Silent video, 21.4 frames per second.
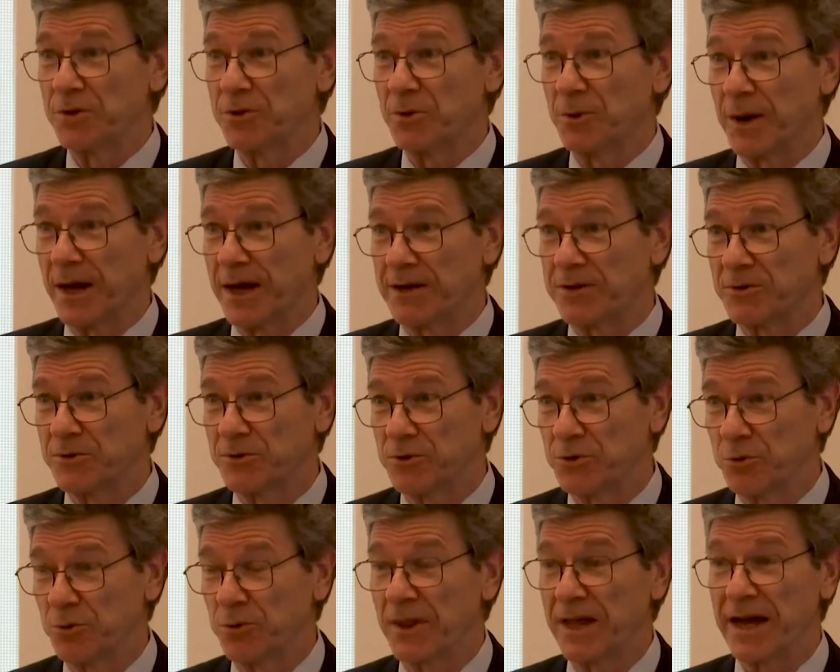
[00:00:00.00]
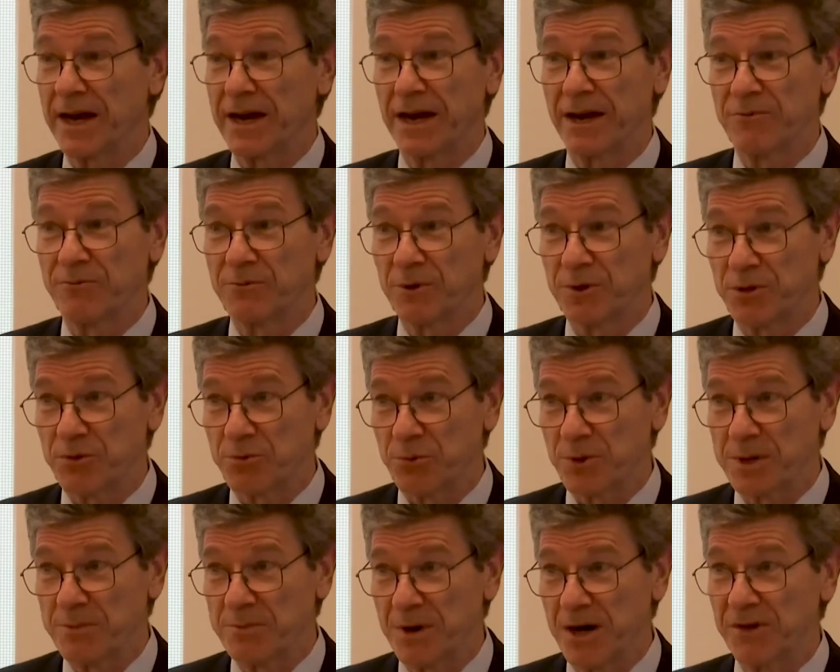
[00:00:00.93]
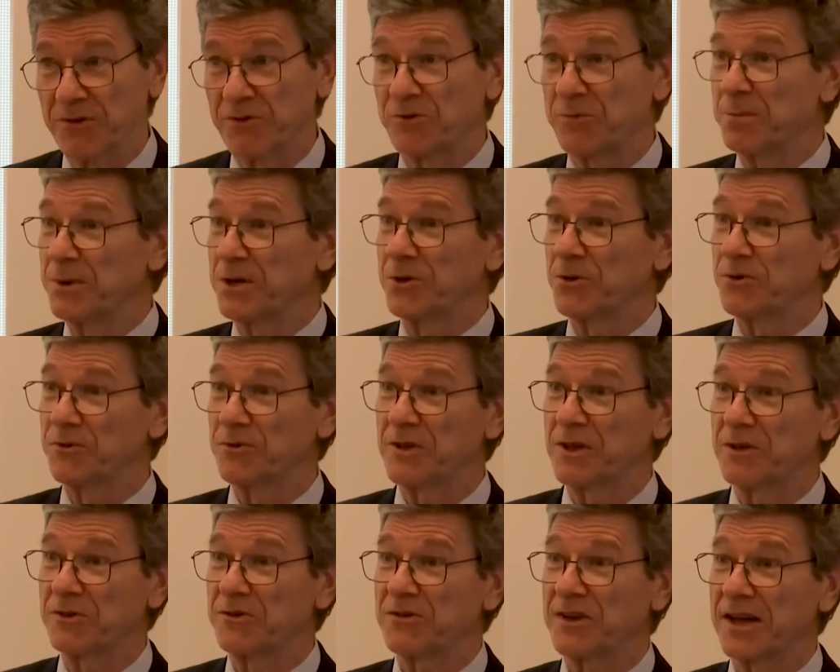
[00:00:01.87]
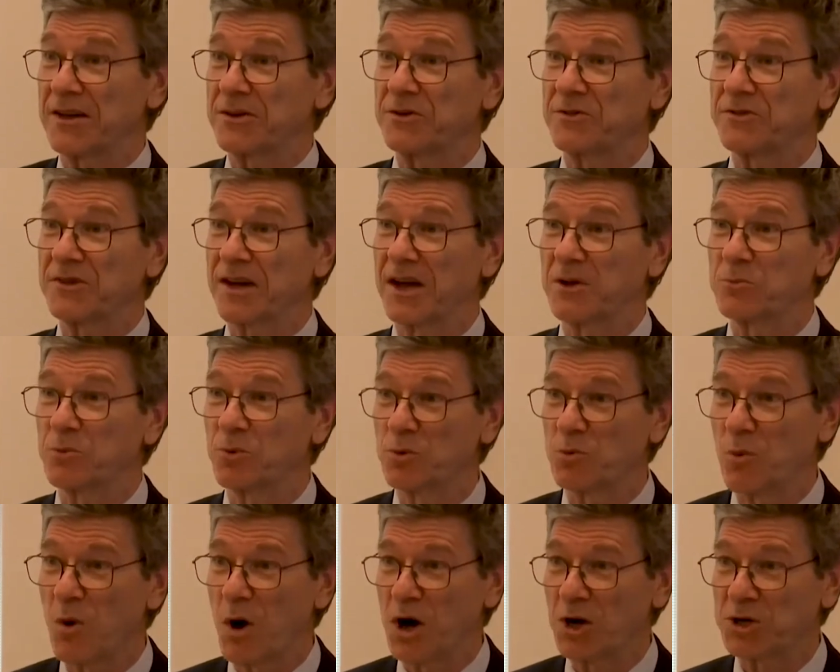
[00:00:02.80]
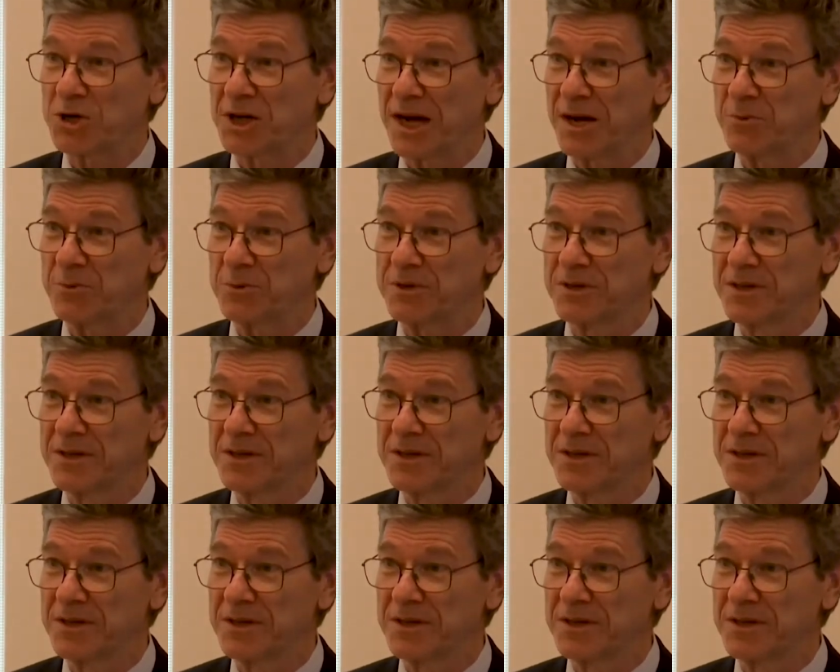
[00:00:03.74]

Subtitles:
You had to do that every 3 months because the insecticide would wash out.